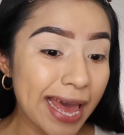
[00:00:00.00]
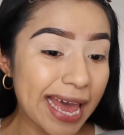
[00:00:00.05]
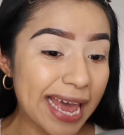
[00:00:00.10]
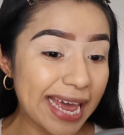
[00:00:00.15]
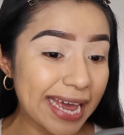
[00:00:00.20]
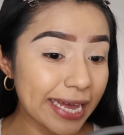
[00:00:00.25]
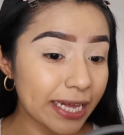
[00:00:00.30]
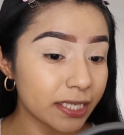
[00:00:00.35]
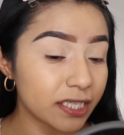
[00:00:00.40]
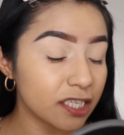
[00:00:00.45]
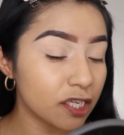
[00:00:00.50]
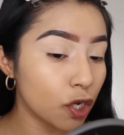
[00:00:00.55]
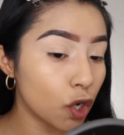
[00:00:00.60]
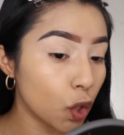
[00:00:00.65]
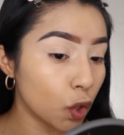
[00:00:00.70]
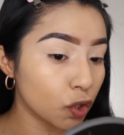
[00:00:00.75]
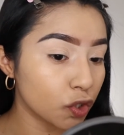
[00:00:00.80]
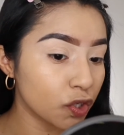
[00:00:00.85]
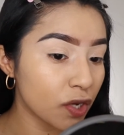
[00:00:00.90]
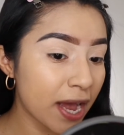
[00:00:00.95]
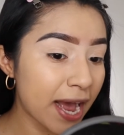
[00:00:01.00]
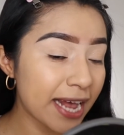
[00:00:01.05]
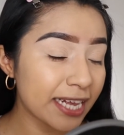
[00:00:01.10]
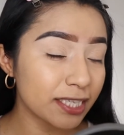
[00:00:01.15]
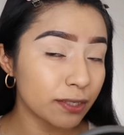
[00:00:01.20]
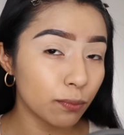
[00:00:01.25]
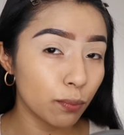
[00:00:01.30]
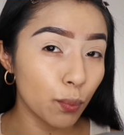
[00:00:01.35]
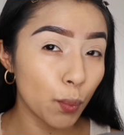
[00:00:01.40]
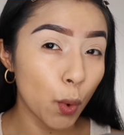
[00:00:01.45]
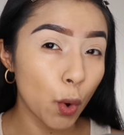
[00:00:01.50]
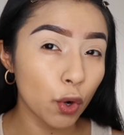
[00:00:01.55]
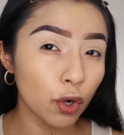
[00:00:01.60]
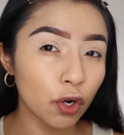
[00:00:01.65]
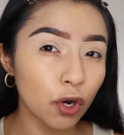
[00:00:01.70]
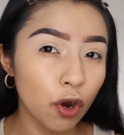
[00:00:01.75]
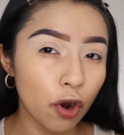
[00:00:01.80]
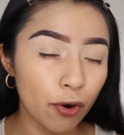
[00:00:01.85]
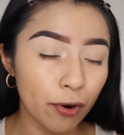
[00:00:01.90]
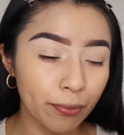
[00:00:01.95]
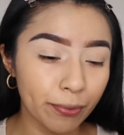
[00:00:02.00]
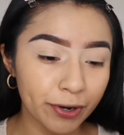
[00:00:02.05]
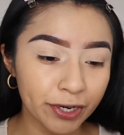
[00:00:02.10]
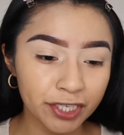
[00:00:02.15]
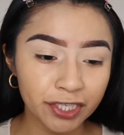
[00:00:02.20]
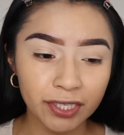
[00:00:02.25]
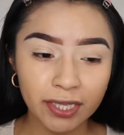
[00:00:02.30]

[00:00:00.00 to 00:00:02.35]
and it also has more coverage